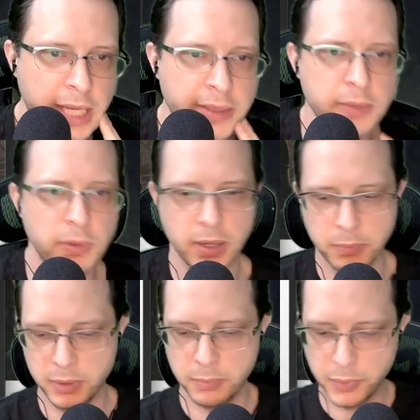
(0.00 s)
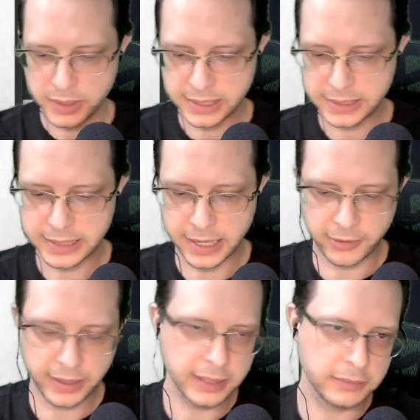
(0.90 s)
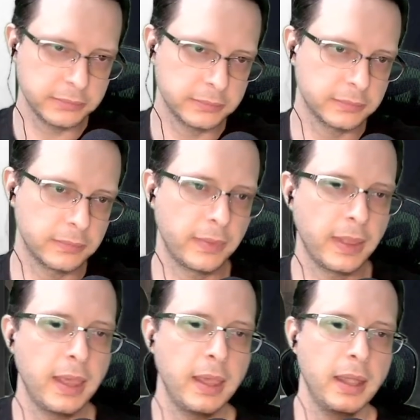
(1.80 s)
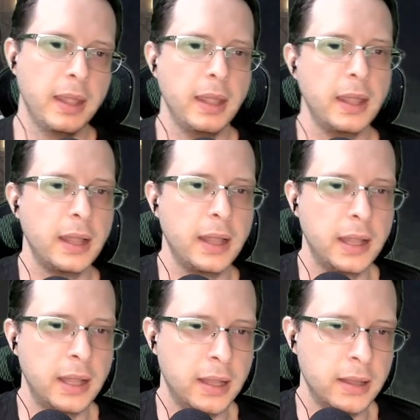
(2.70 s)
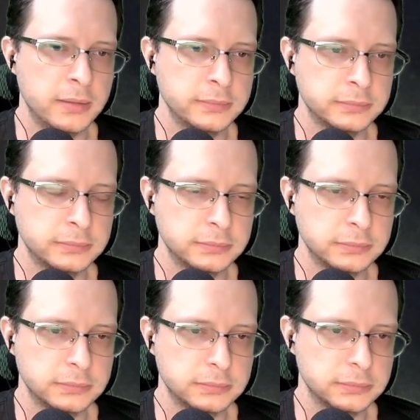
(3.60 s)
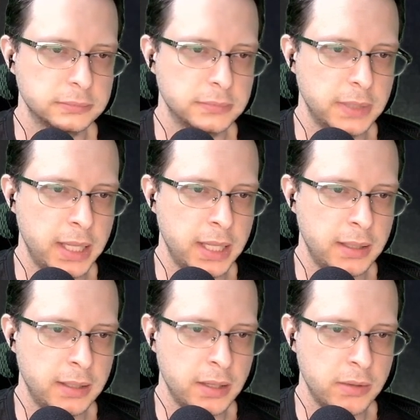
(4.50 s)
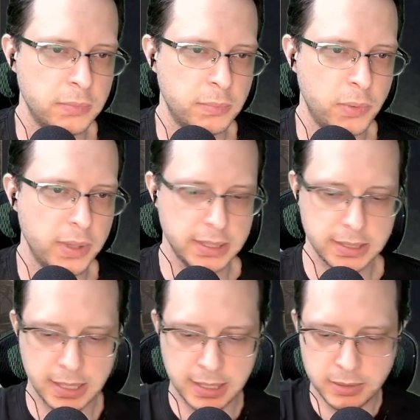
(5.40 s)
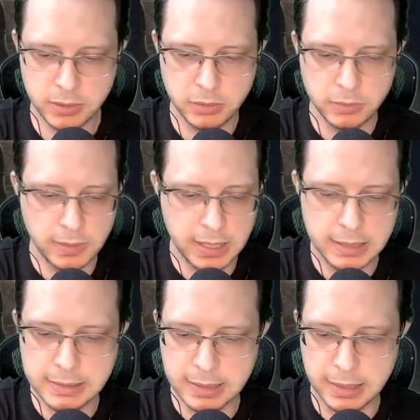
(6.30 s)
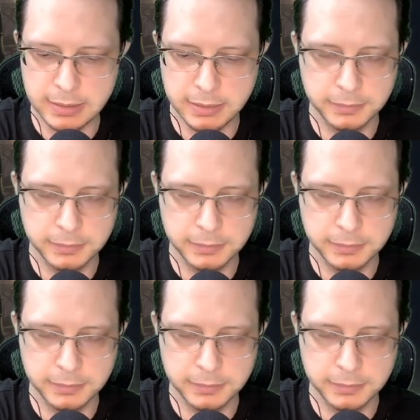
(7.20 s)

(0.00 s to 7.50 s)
I think we're going to put a point in daring. And another point into insight.